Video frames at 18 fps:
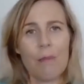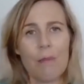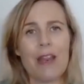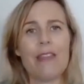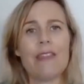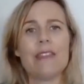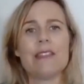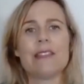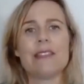but
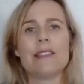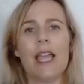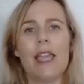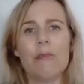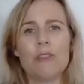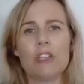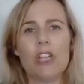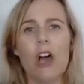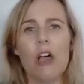at the
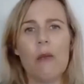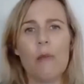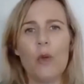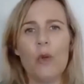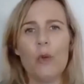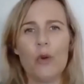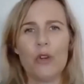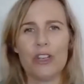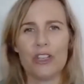same time
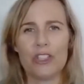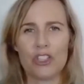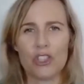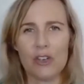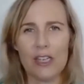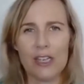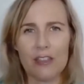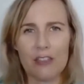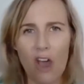we want to
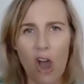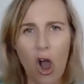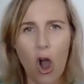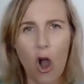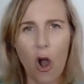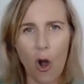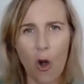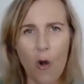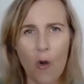treat the
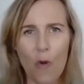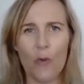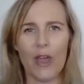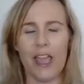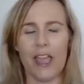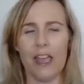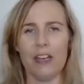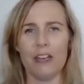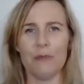whole